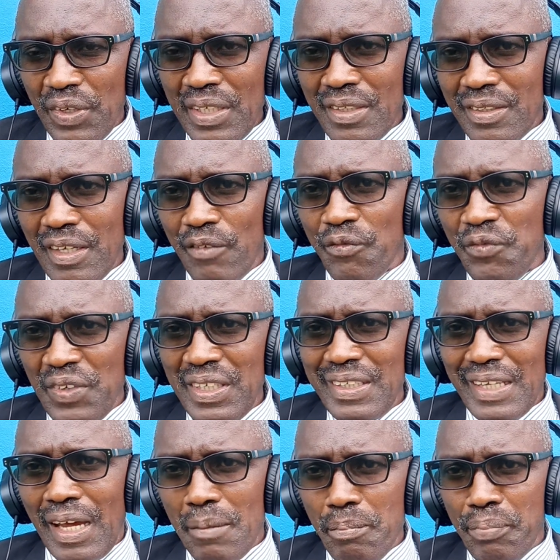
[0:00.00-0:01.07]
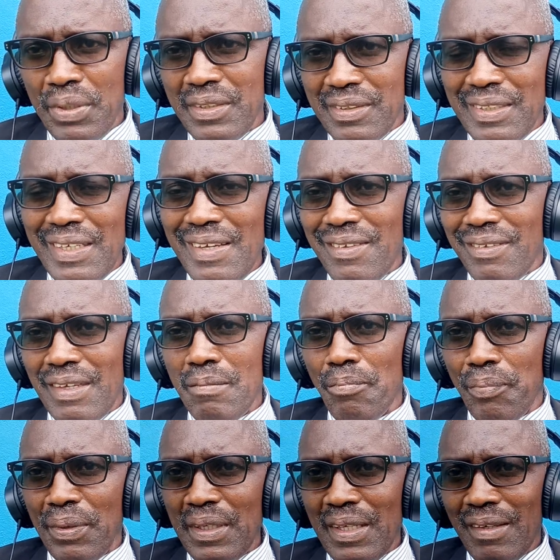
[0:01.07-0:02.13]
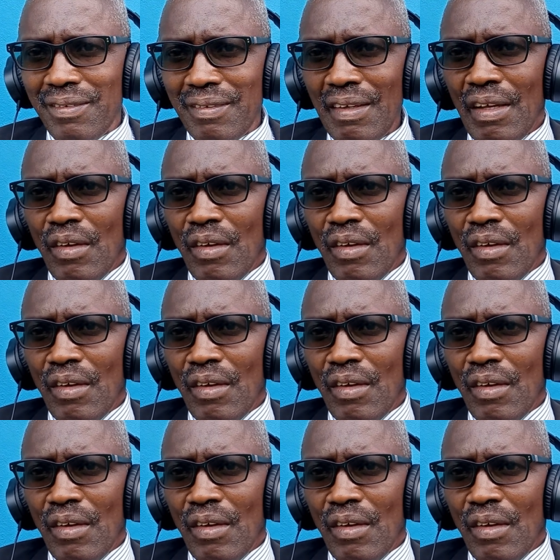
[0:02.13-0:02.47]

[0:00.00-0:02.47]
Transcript: intervened and put things in place.